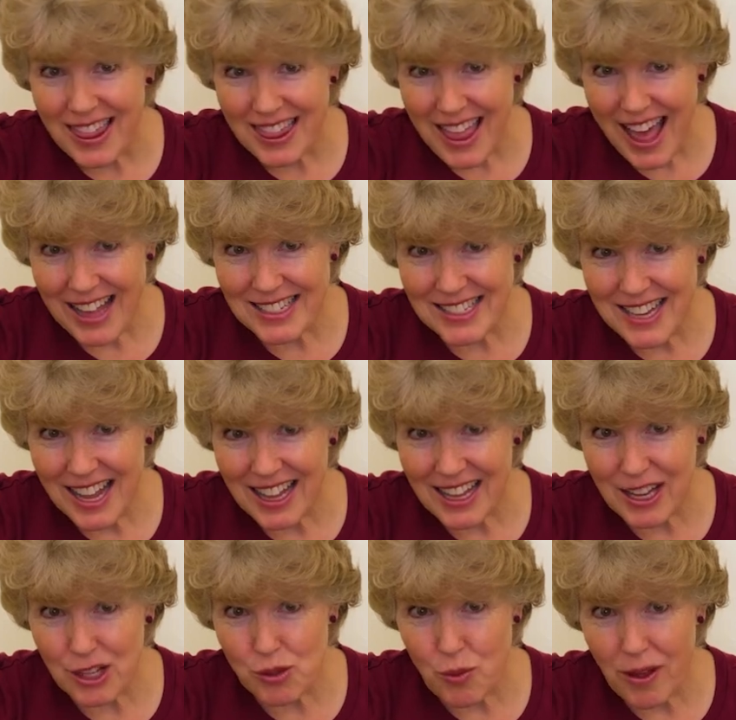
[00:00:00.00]
That's
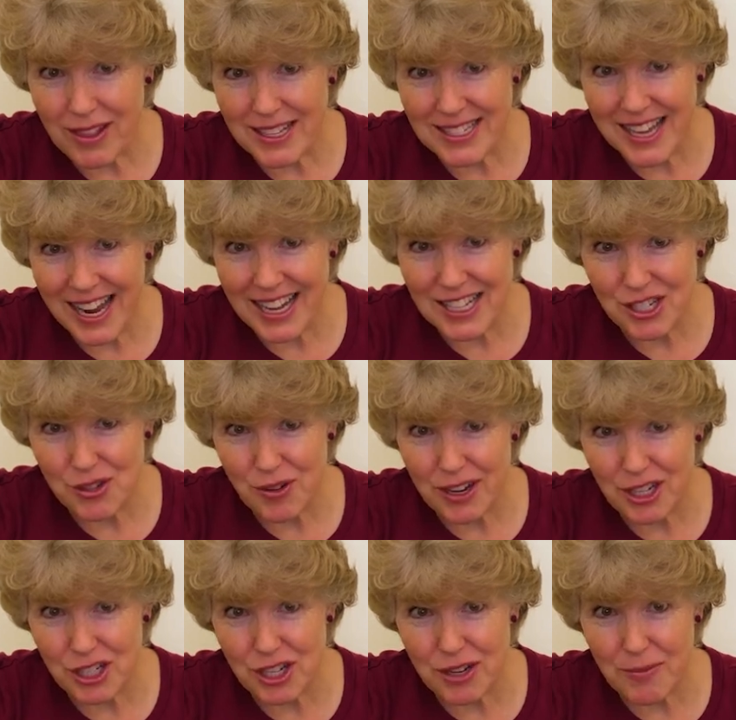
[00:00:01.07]
telling us what the 2nd string
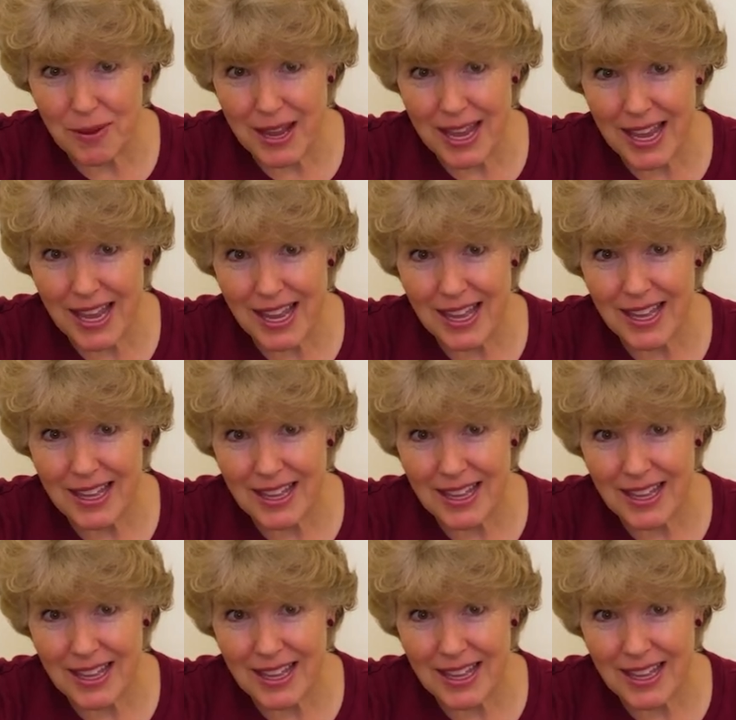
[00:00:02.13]
should be.